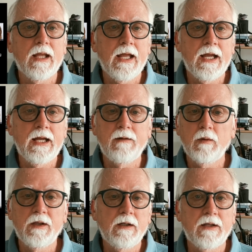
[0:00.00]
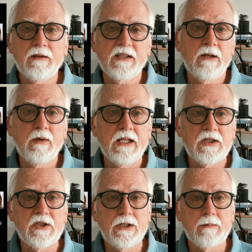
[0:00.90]
and whether or not there's any
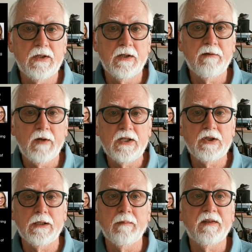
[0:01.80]
relationship to their friendship.